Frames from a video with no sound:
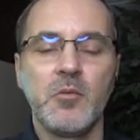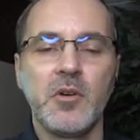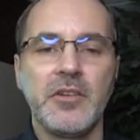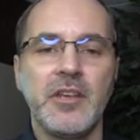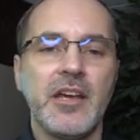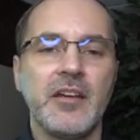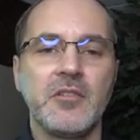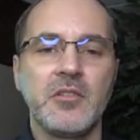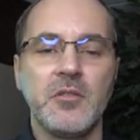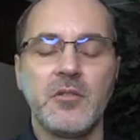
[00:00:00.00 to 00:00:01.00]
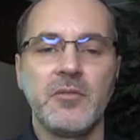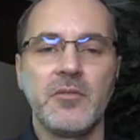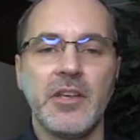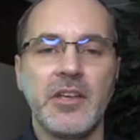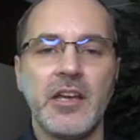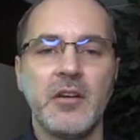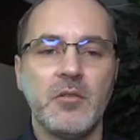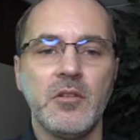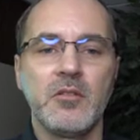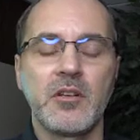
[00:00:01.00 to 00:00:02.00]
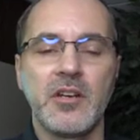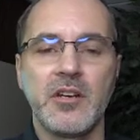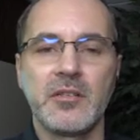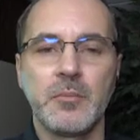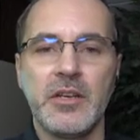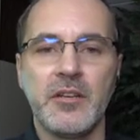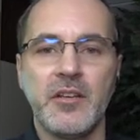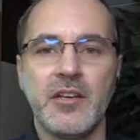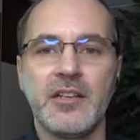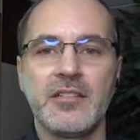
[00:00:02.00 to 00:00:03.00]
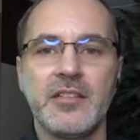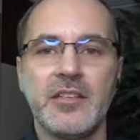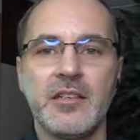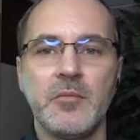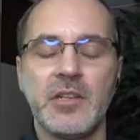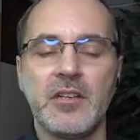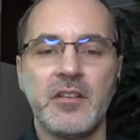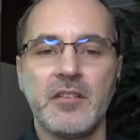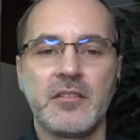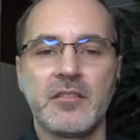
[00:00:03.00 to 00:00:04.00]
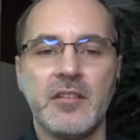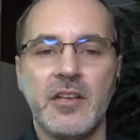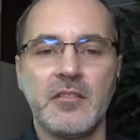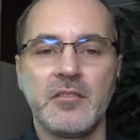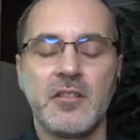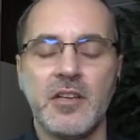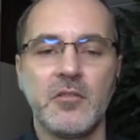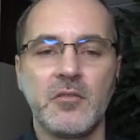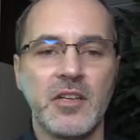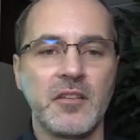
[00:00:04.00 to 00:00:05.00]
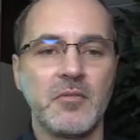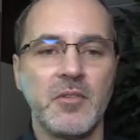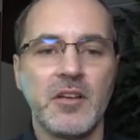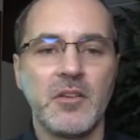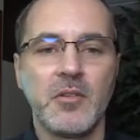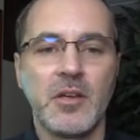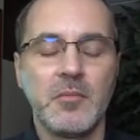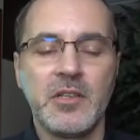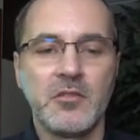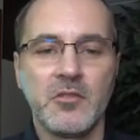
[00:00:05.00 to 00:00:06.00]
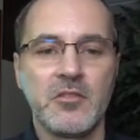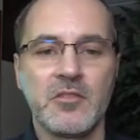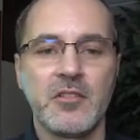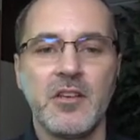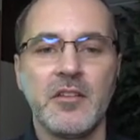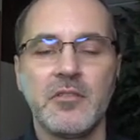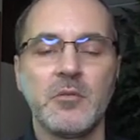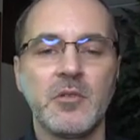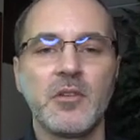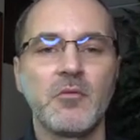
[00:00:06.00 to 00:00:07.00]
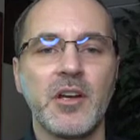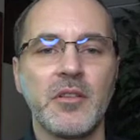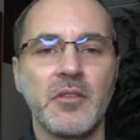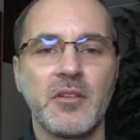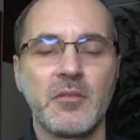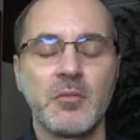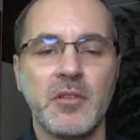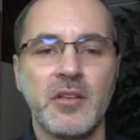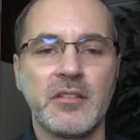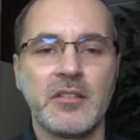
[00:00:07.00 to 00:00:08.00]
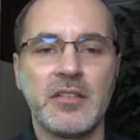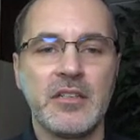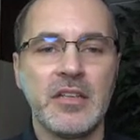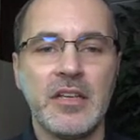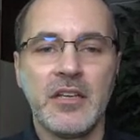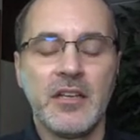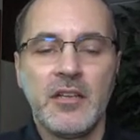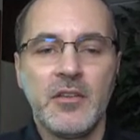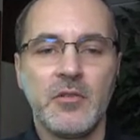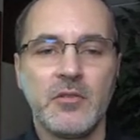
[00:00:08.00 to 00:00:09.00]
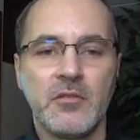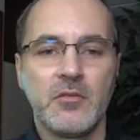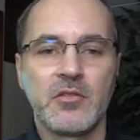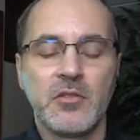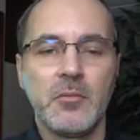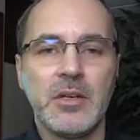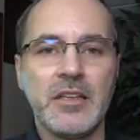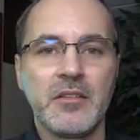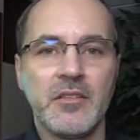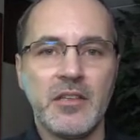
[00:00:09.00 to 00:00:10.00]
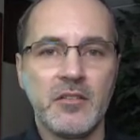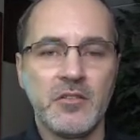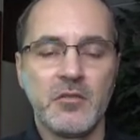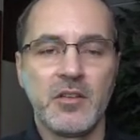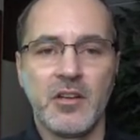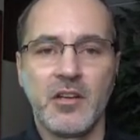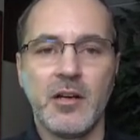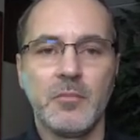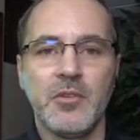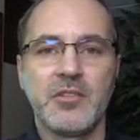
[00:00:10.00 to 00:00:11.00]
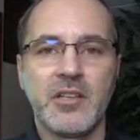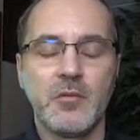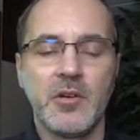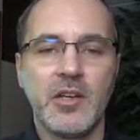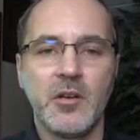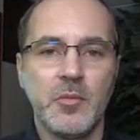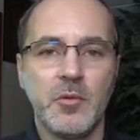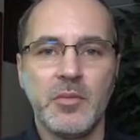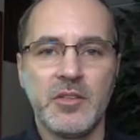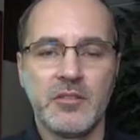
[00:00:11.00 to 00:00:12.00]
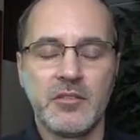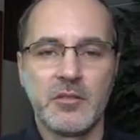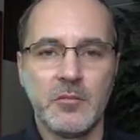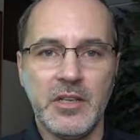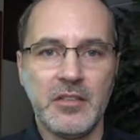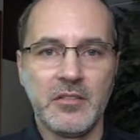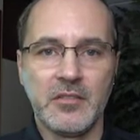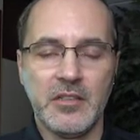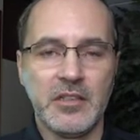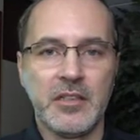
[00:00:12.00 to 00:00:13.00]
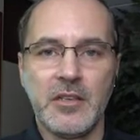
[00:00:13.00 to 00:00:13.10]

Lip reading: the attitude of how little can I spend on IT because I don't get the value. That means you're just not doing the right things with IT. There's so many things you can accomplish that would help your business tremendously,